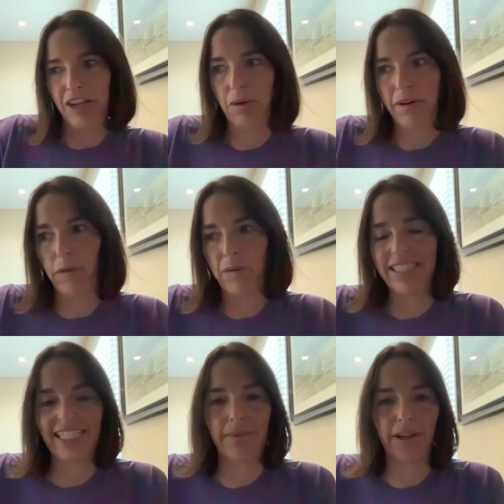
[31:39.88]
you know, we've only
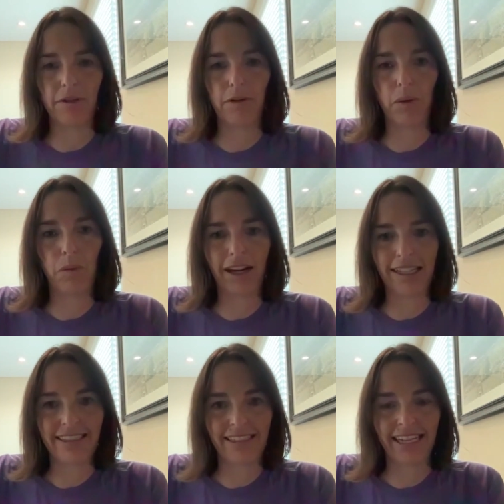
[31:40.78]
seen them on the road
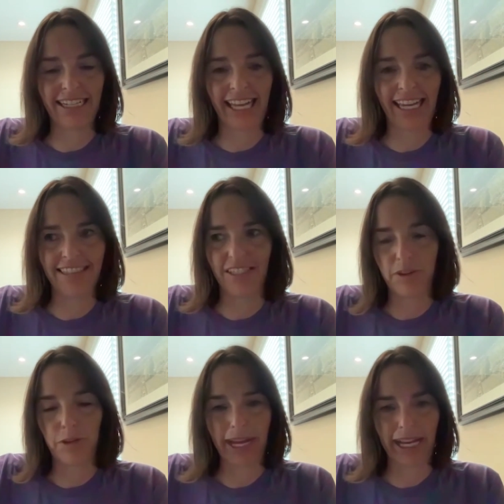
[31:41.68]
once, and, and Kansas
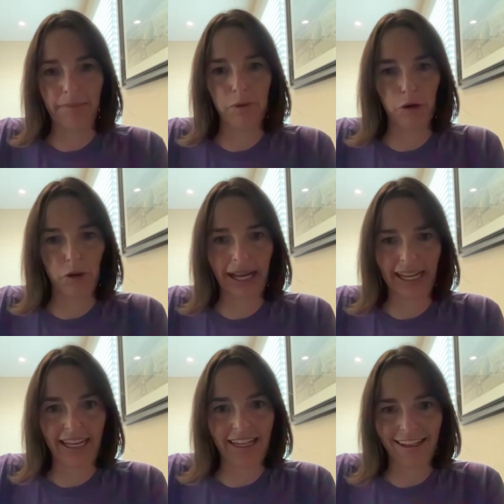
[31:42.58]
with their backup
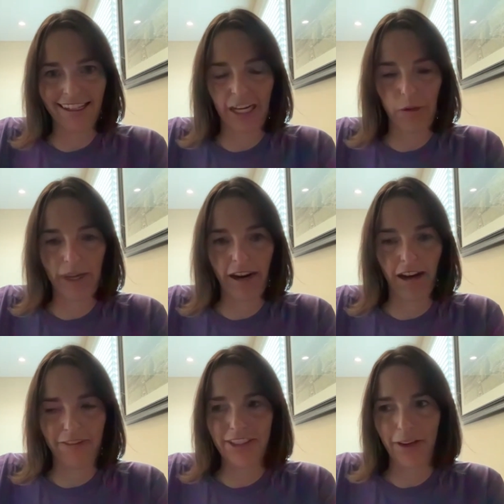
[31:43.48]
quarterback kind of kind of went
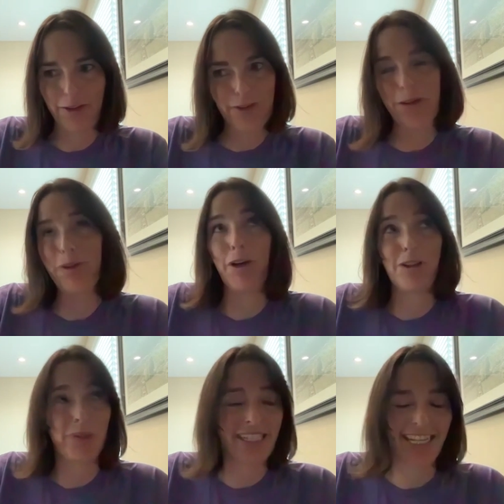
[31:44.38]
off. So who, who,
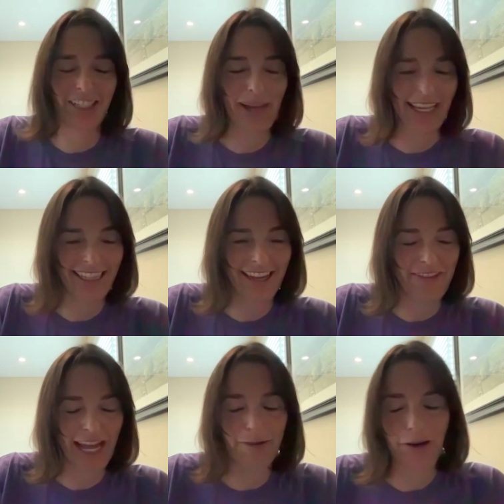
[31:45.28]
knows what to expect? They
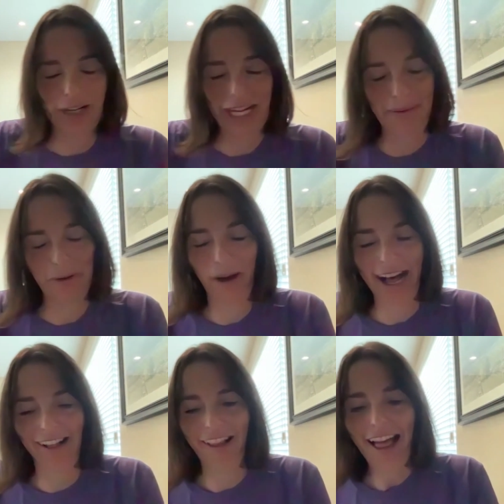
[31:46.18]
haven't had a road game in a
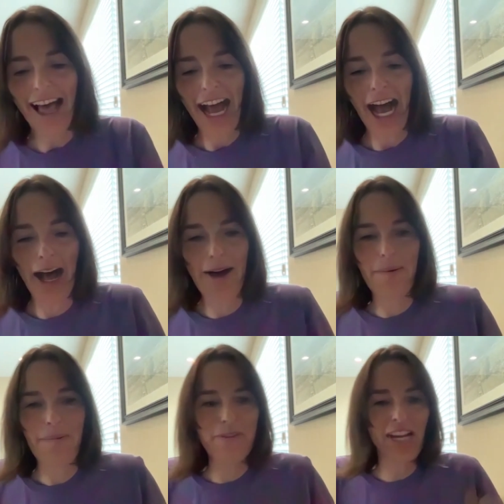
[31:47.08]
while.
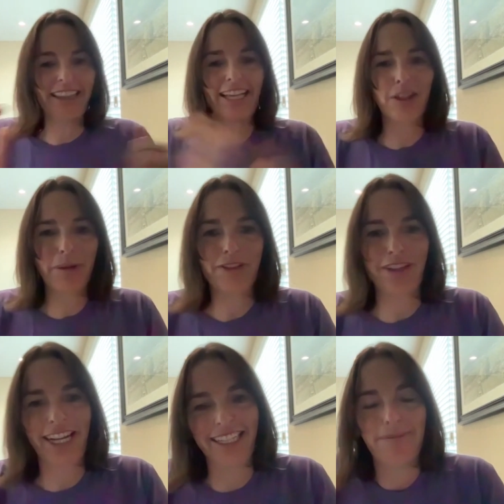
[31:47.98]
Um, Jake, thanks so much
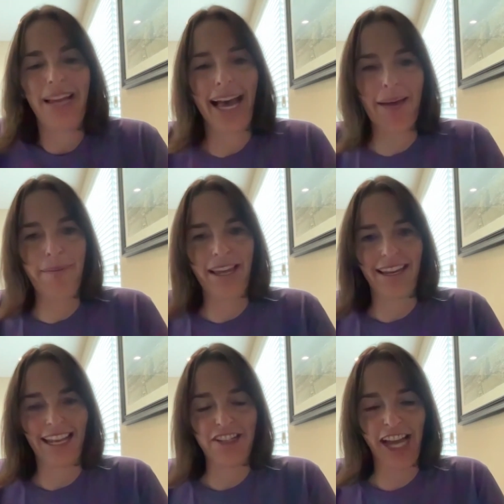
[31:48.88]
for taking some time
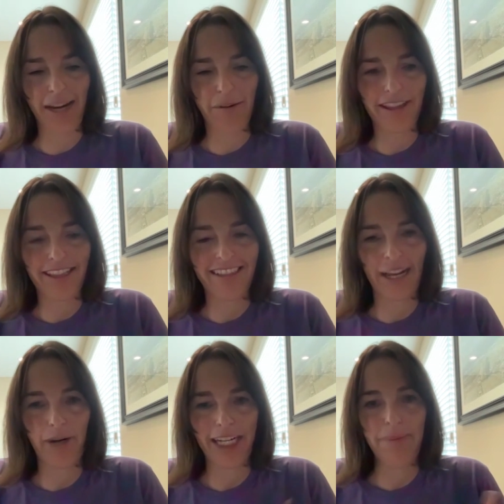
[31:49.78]
and, and chatting with us
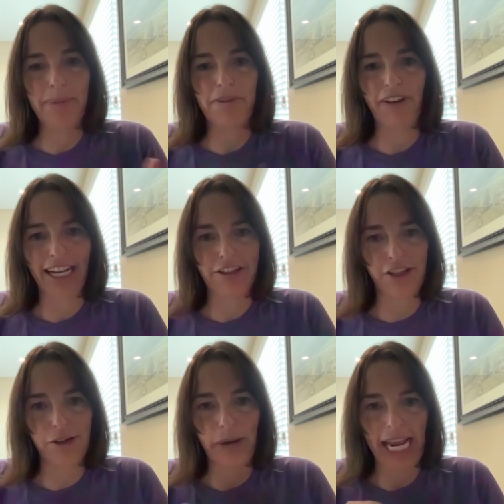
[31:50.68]
today. Where can people find
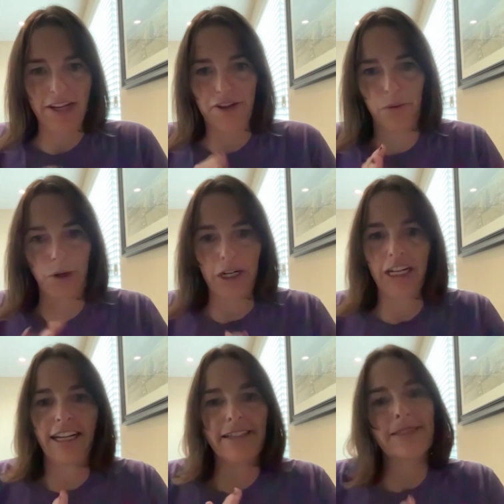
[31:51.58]
you and your work?